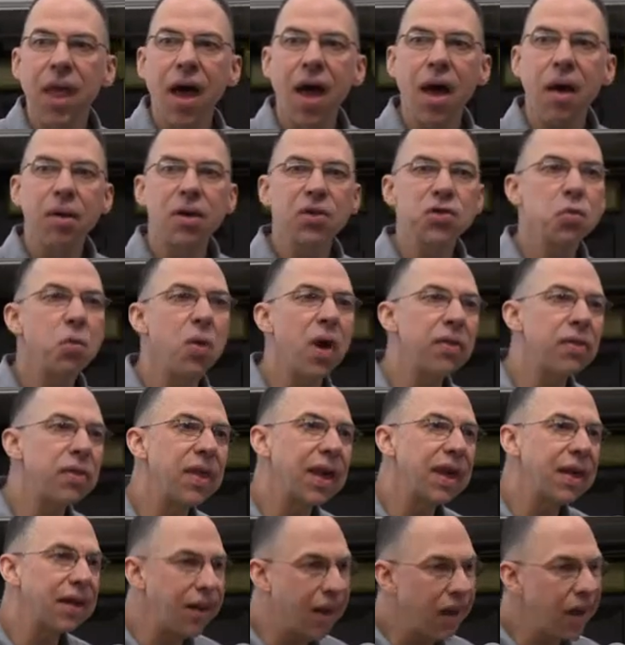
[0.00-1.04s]
I mean, there's one
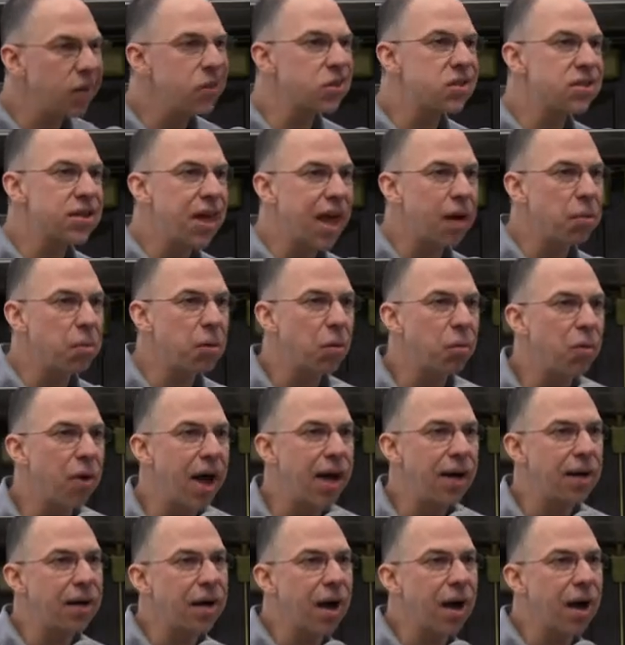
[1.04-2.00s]
thing, understandable, right?